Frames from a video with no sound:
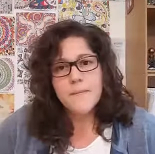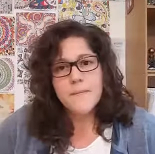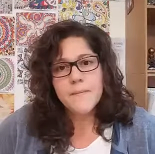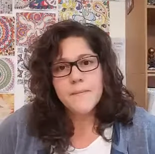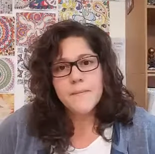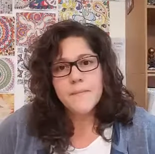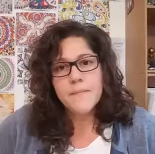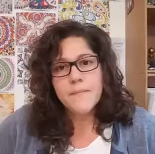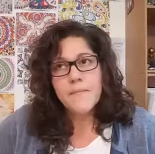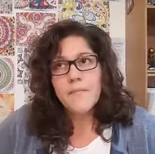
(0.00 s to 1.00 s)

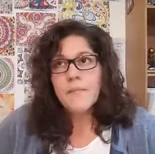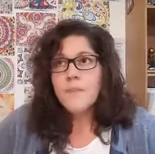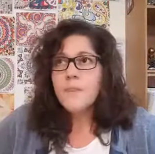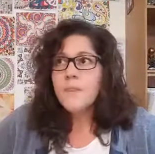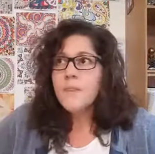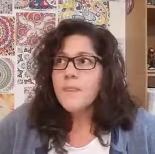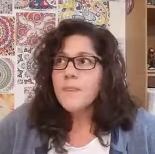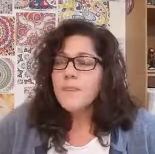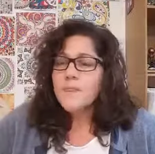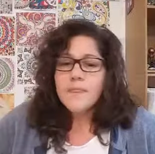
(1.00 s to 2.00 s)

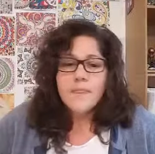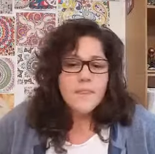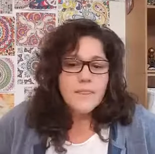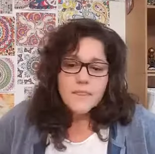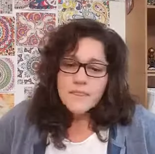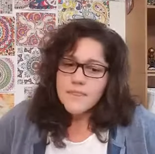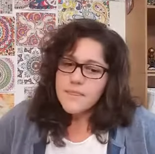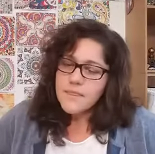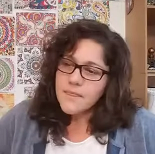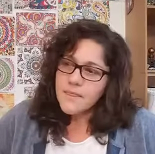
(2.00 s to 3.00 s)

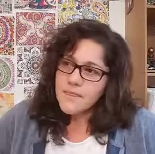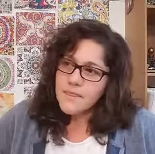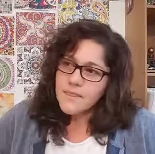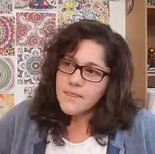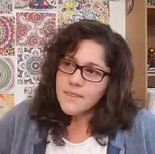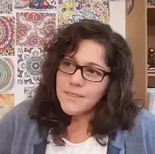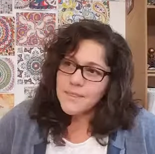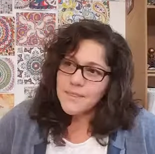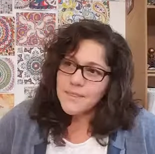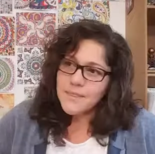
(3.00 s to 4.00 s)

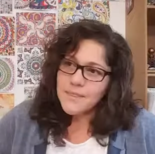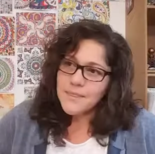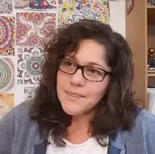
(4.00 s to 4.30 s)
[no speech]